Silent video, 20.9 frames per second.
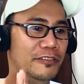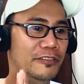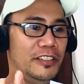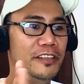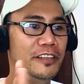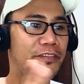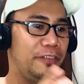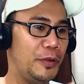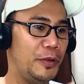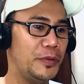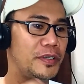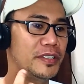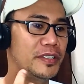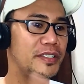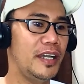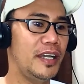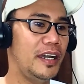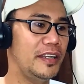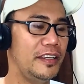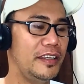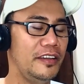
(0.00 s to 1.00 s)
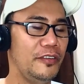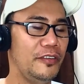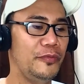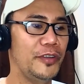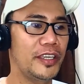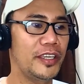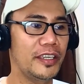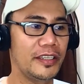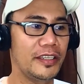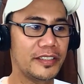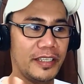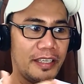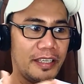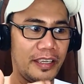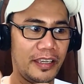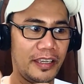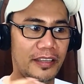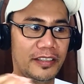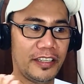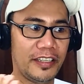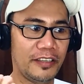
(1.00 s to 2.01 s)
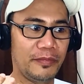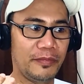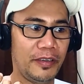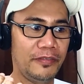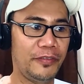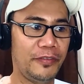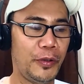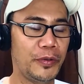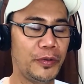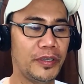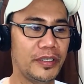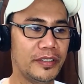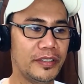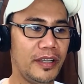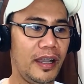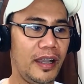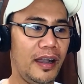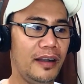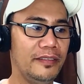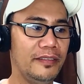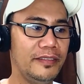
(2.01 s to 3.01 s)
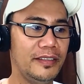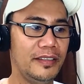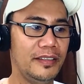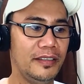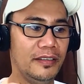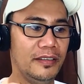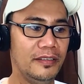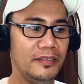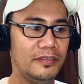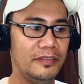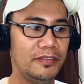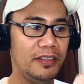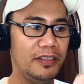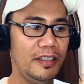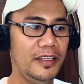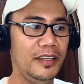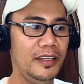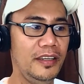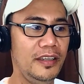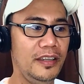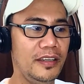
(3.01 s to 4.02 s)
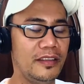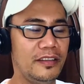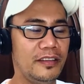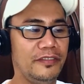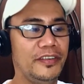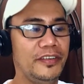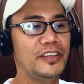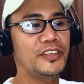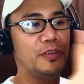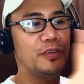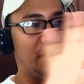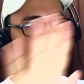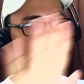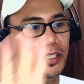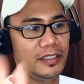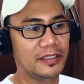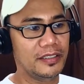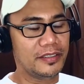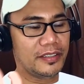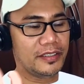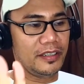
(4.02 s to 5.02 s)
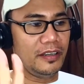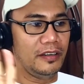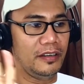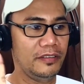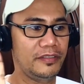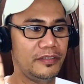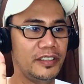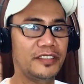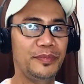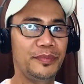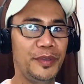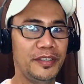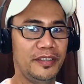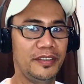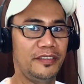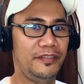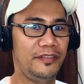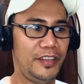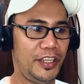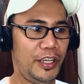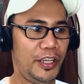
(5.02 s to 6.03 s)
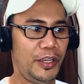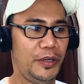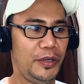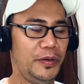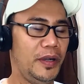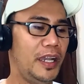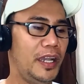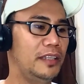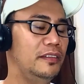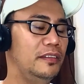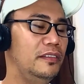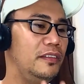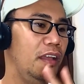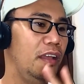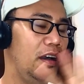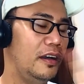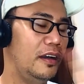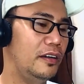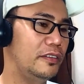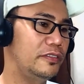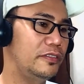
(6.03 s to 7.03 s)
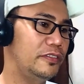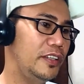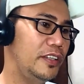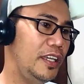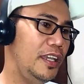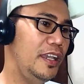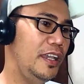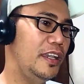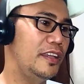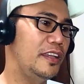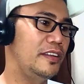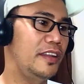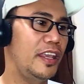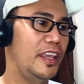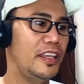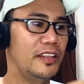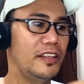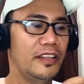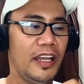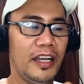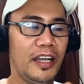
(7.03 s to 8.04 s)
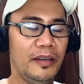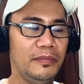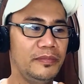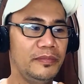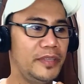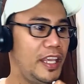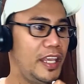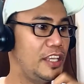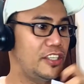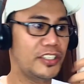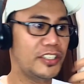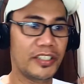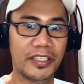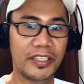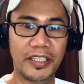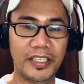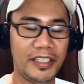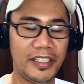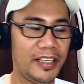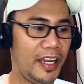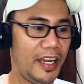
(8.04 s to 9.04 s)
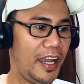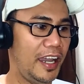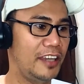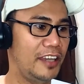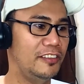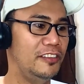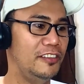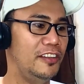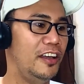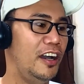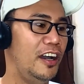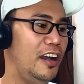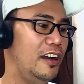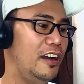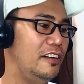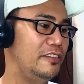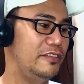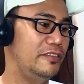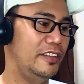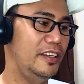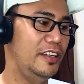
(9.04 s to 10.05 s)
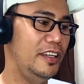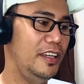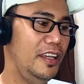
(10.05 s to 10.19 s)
really focus on it because I can't take my focus off of the visuals of this music video. I love nature, I love,